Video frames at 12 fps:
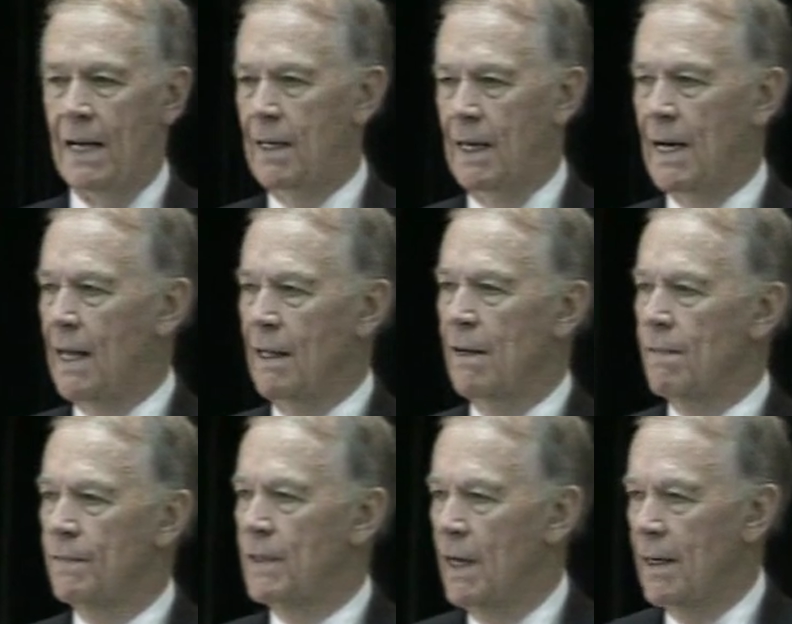and I
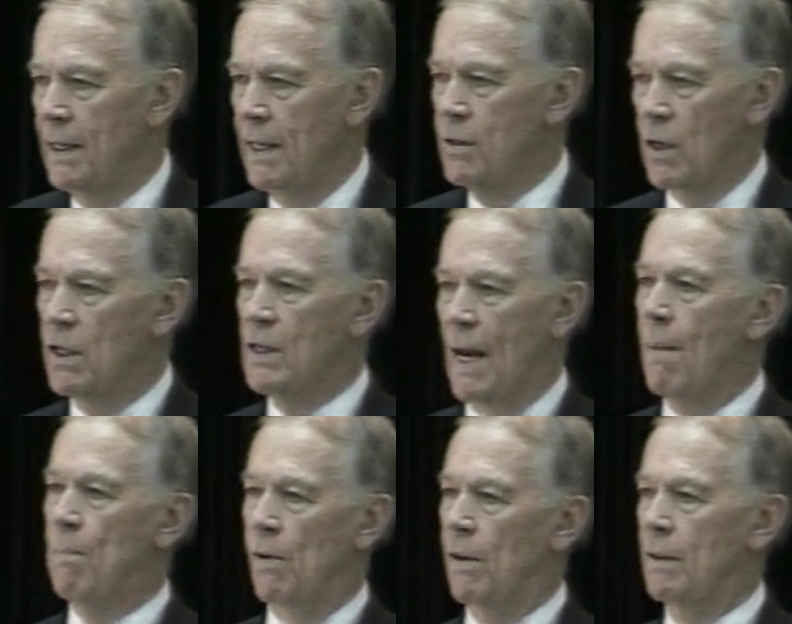loved his
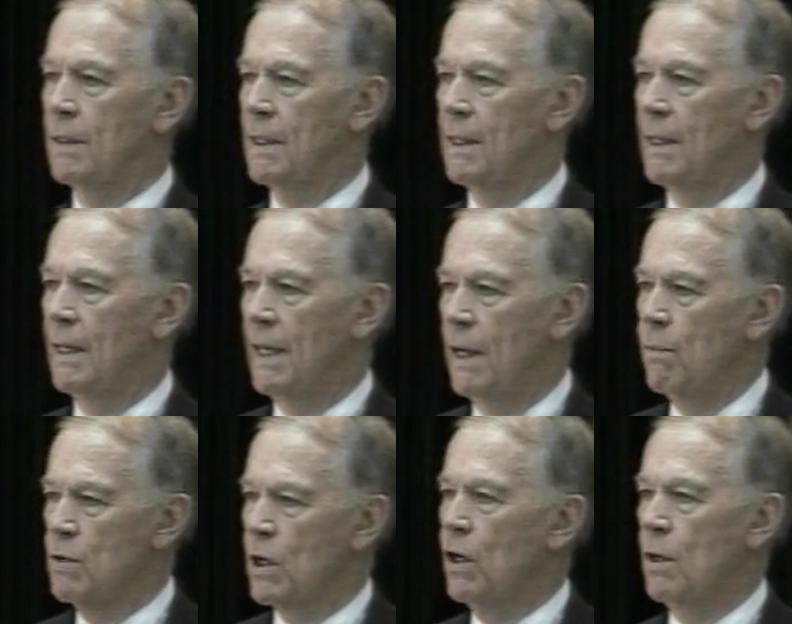example. He was
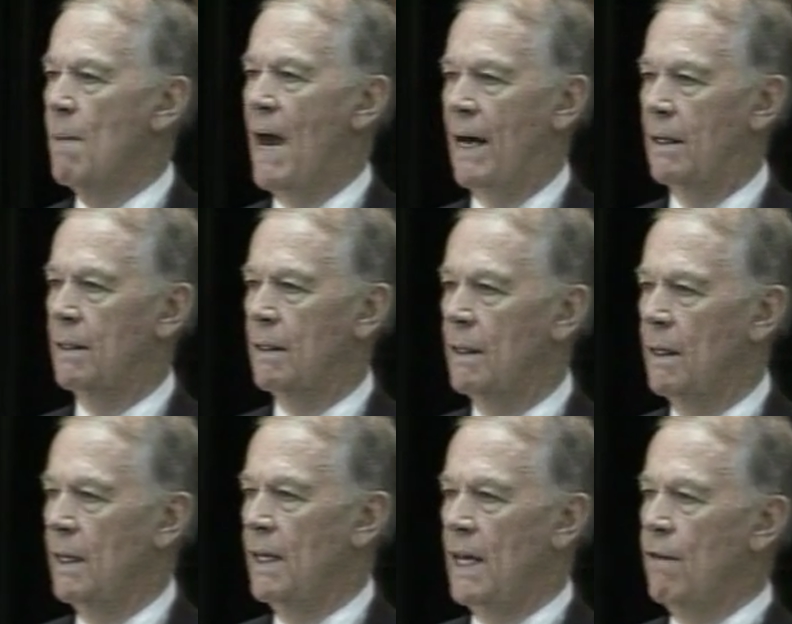a good man.
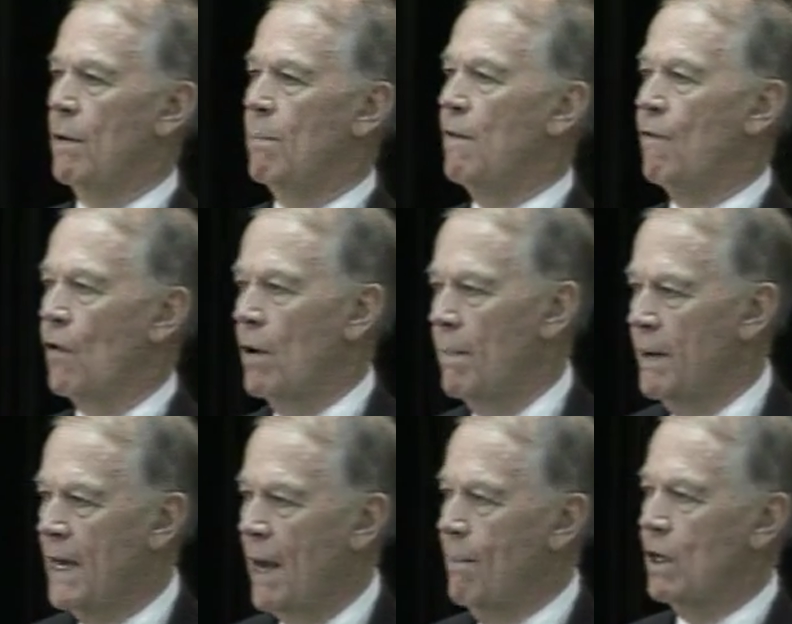Even before he
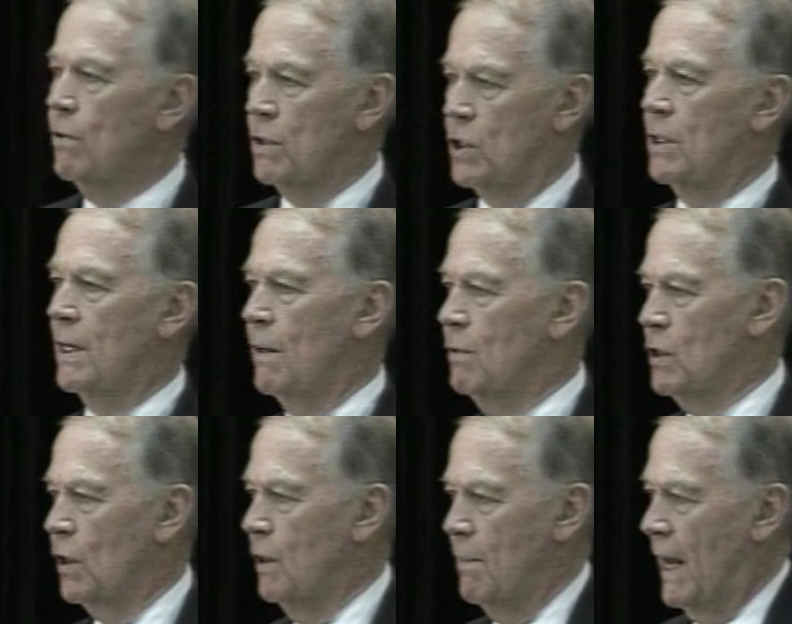became a Christian, he was a
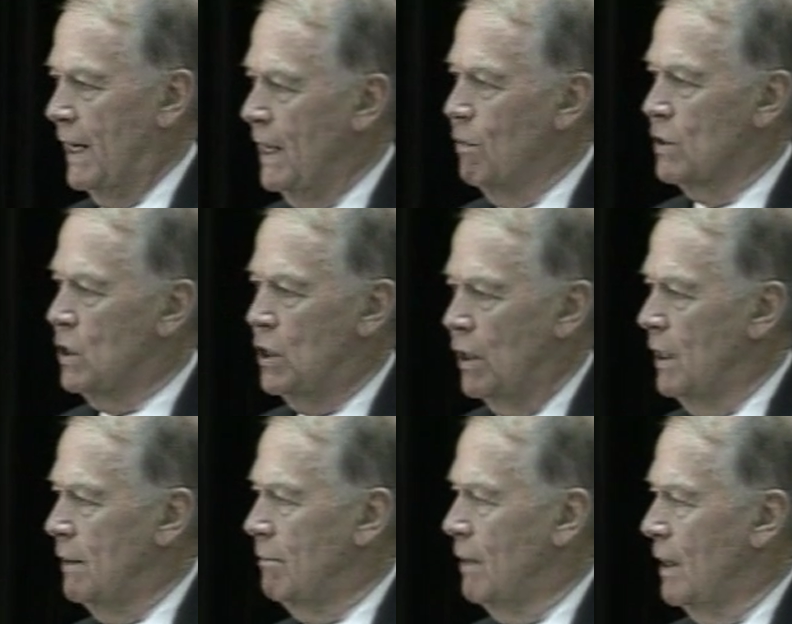good man. He was
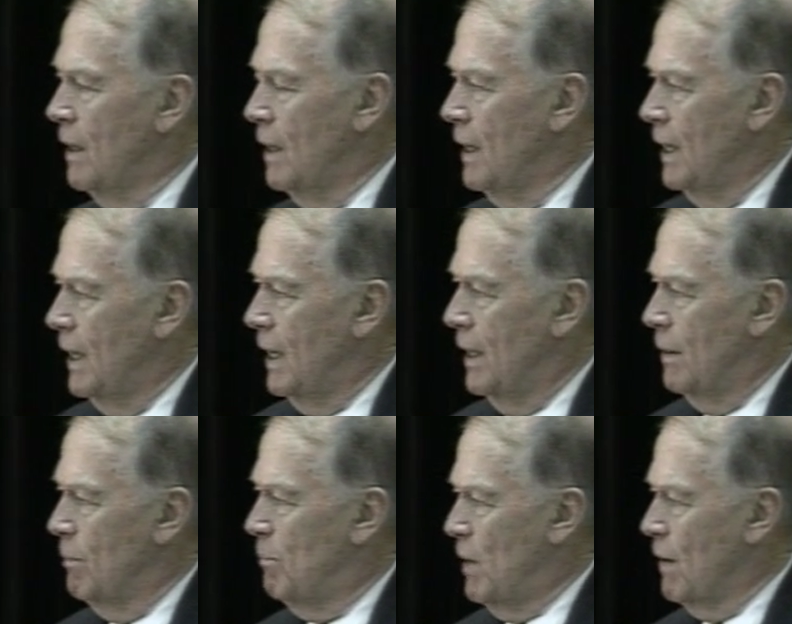good
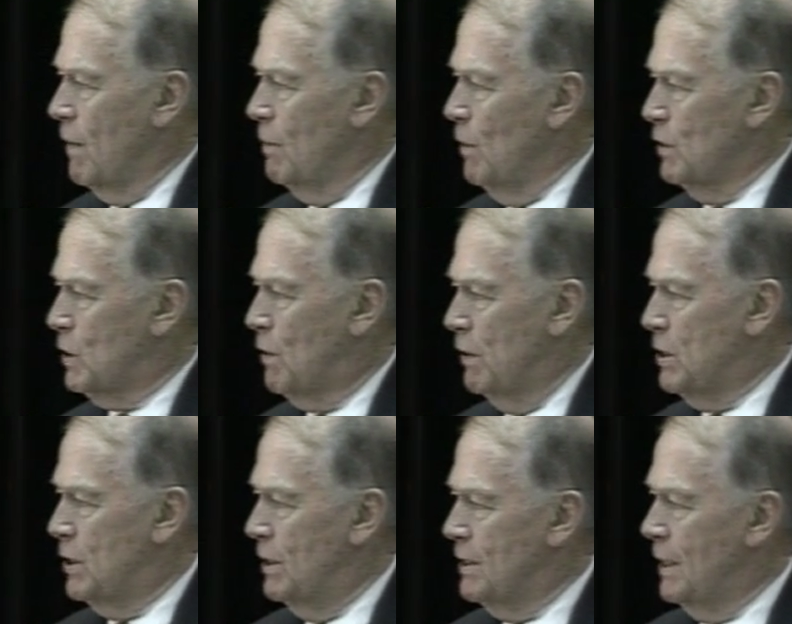and better than most
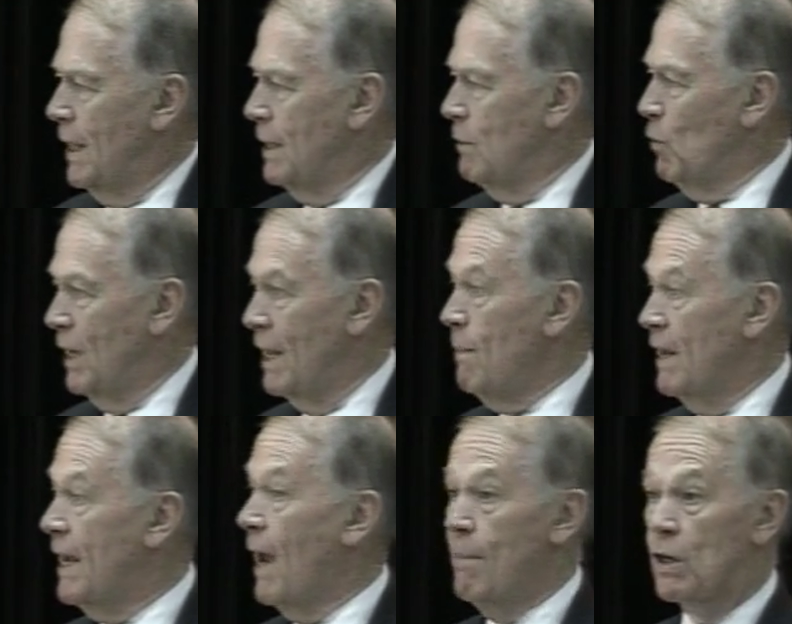Christians. And then when he
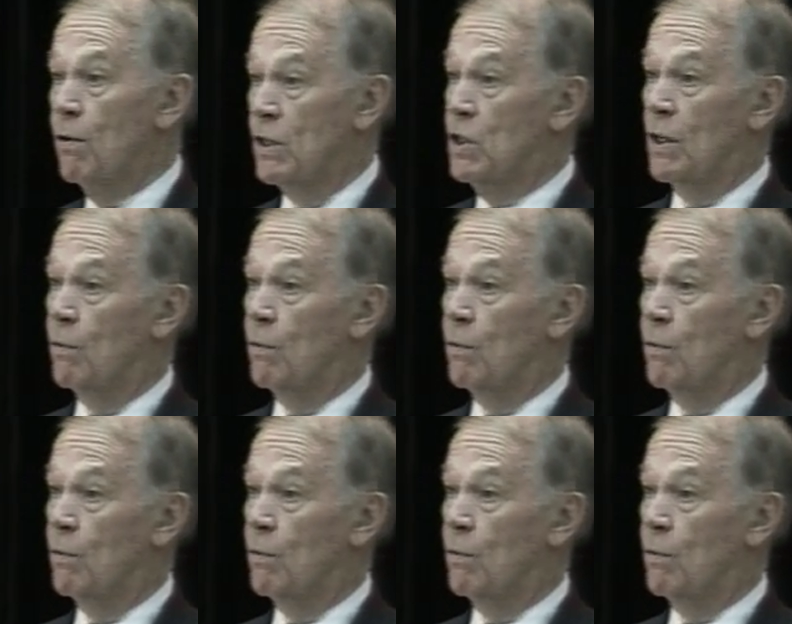became a Christian,